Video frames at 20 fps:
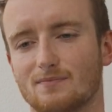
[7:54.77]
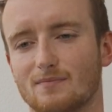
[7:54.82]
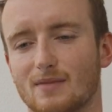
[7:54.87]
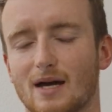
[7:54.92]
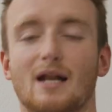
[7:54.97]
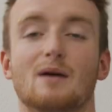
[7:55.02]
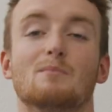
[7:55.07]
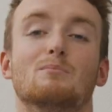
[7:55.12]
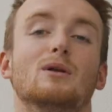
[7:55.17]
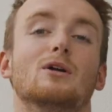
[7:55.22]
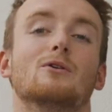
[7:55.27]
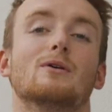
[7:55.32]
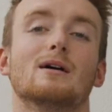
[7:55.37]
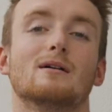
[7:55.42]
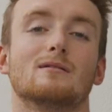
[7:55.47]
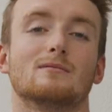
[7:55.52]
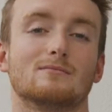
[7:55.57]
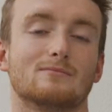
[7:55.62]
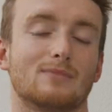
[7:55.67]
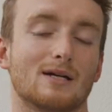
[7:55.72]
I blew
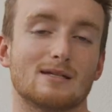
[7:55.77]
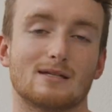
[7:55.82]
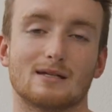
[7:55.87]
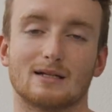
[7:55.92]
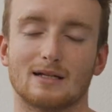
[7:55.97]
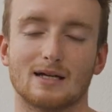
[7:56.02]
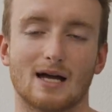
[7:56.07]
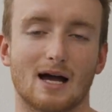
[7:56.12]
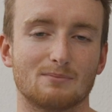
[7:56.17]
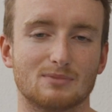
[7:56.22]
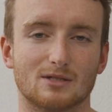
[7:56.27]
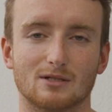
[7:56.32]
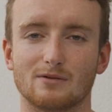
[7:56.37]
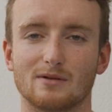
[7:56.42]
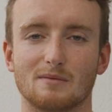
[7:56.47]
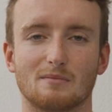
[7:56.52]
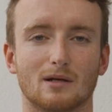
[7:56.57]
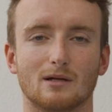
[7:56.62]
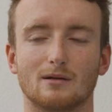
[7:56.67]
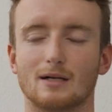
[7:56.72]
it, basically,
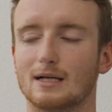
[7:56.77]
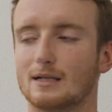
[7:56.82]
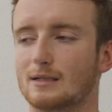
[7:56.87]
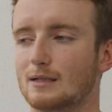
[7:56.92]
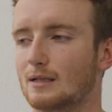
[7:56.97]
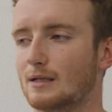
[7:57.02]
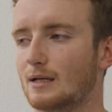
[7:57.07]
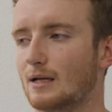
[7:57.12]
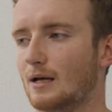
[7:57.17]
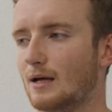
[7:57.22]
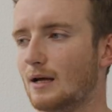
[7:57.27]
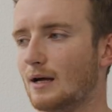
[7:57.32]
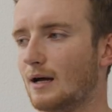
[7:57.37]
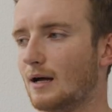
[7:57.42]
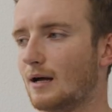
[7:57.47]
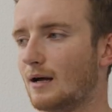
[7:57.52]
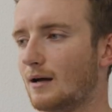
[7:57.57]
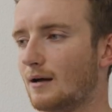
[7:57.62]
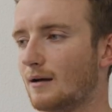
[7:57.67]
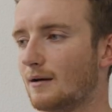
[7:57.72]
absolutely blew
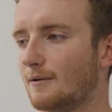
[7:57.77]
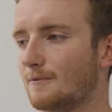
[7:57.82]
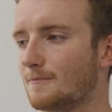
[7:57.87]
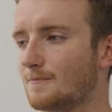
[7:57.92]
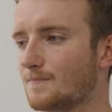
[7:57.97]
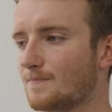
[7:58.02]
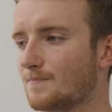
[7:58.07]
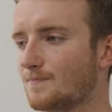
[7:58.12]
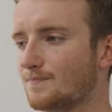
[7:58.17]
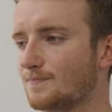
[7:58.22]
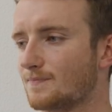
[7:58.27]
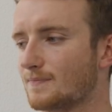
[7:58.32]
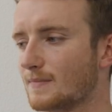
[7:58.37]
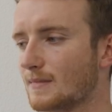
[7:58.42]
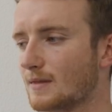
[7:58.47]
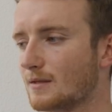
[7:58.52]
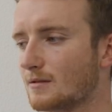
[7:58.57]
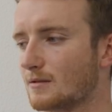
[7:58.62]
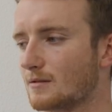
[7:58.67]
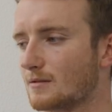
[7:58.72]
it.
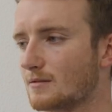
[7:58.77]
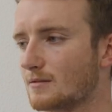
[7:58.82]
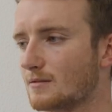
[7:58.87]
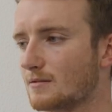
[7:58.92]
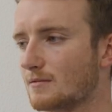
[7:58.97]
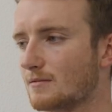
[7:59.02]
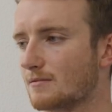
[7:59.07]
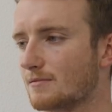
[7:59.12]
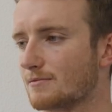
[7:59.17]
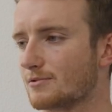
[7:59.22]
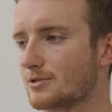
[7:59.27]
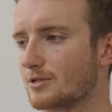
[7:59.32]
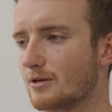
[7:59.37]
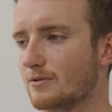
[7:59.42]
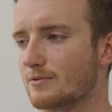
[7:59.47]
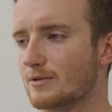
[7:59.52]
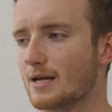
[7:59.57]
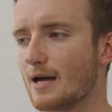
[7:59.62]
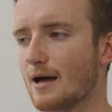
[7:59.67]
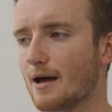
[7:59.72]
So
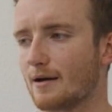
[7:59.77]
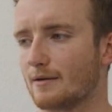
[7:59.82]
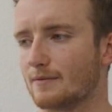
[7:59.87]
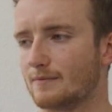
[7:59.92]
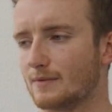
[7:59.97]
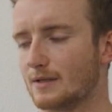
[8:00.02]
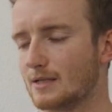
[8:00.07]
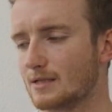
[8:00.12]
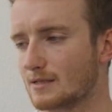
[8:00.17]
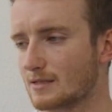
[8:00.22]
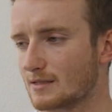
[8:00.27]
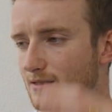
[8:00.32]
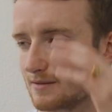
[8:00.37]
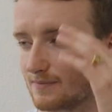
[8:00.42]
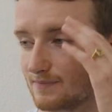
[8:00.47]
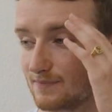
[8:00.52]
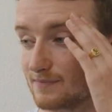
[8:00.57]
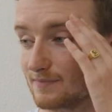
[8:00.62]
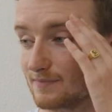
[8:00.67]
yeah, it's